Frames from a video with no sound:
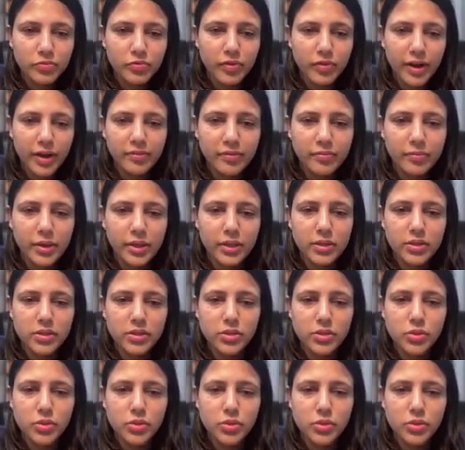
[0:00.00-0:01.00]

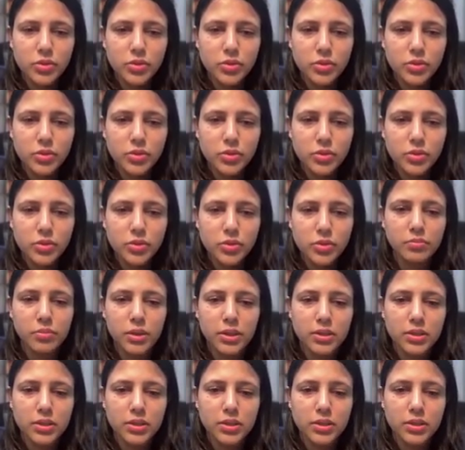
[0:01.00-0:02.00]
minus 2
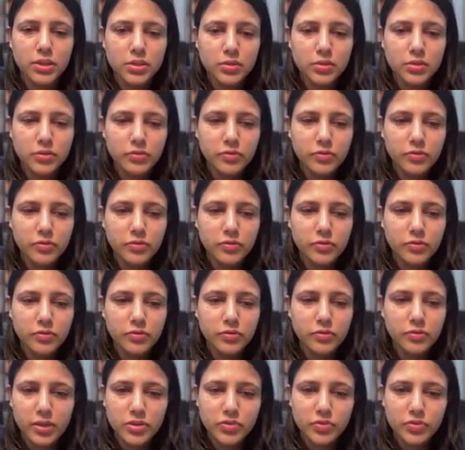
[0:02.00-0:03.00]
plus 5
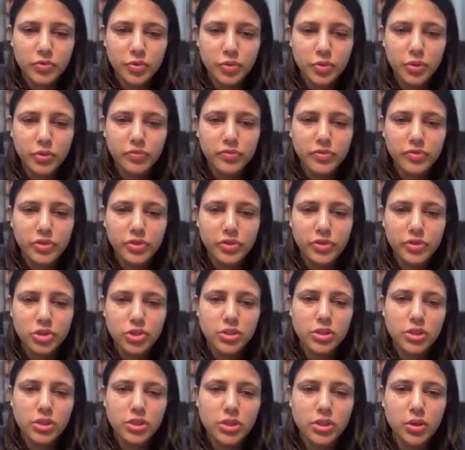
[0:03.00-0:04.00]
minus 4, which
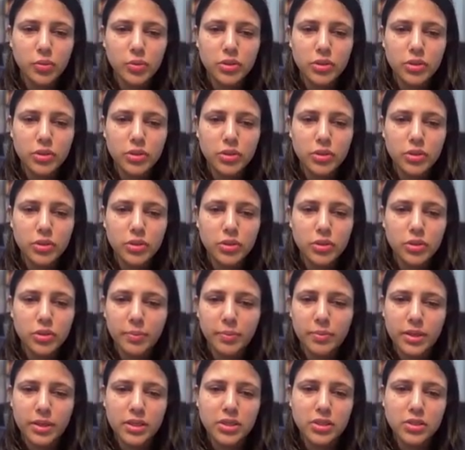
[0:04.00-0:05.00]
is equals to 3
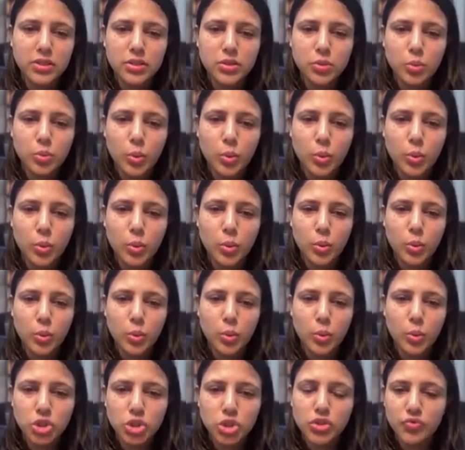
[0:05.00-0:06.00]
plus 1,
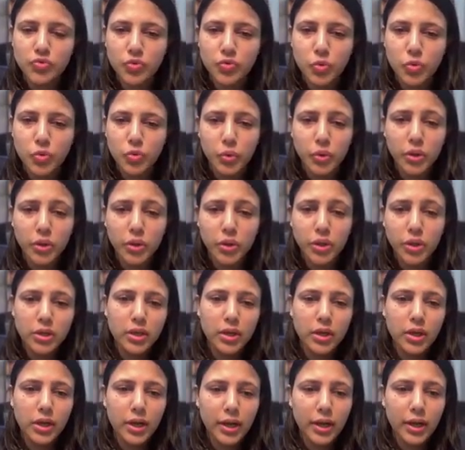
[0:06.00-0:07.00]
which is 4.
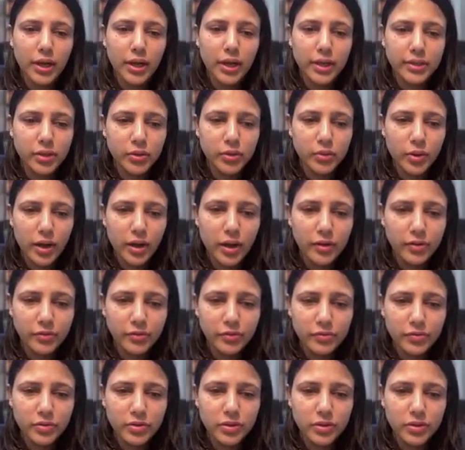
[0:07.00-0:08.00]
And then you have
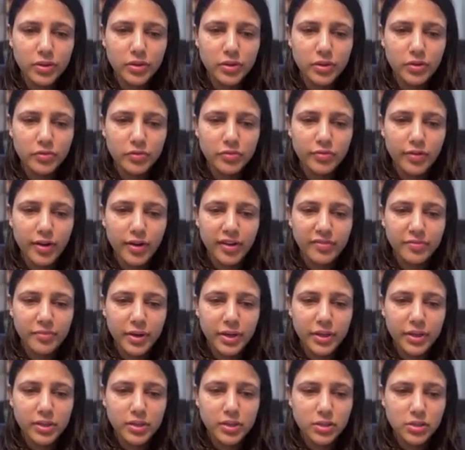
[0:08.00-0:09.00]
5
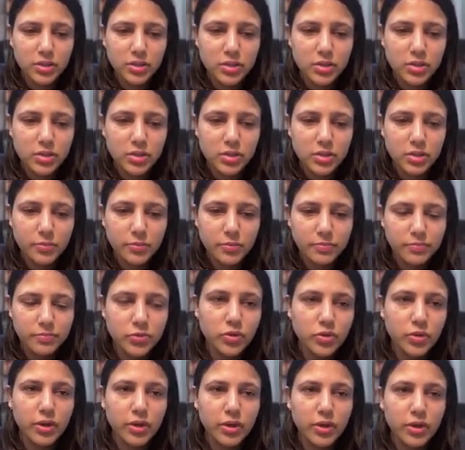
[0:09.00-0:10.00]
minus,
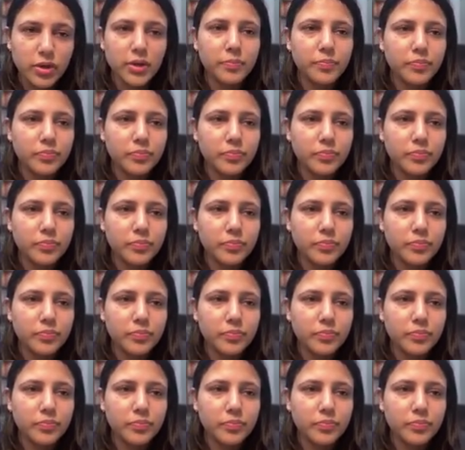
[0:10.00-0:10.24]
sorry,